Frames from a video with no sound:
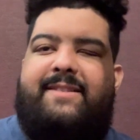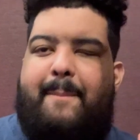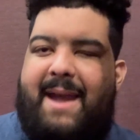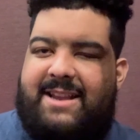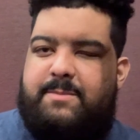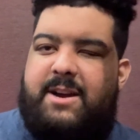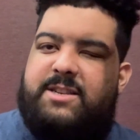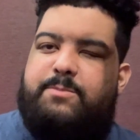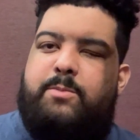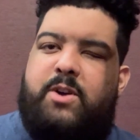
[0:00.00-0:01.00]
to
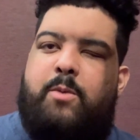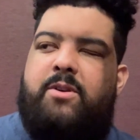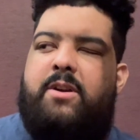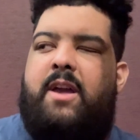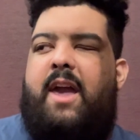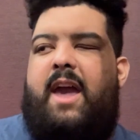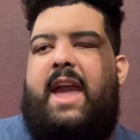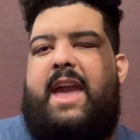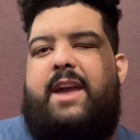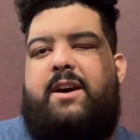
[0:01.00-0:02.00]
maximize Spooptober,
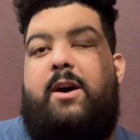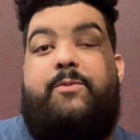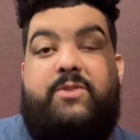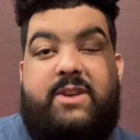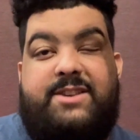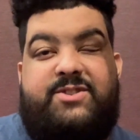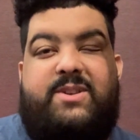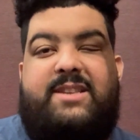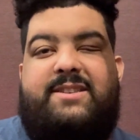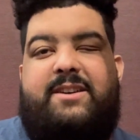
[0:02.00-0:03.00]
and hopefully you guys
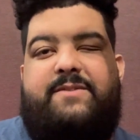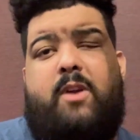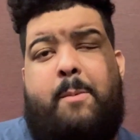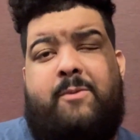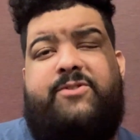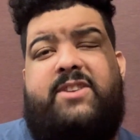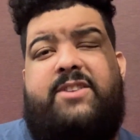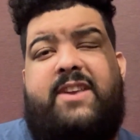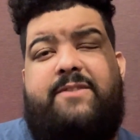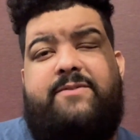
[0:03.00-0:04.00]
enjoy that stuff. Hope everyone's
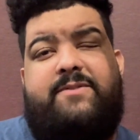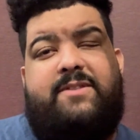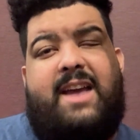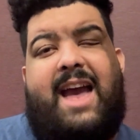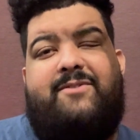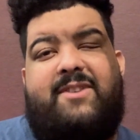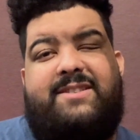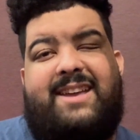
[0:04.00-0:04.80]
staying safe. Have a great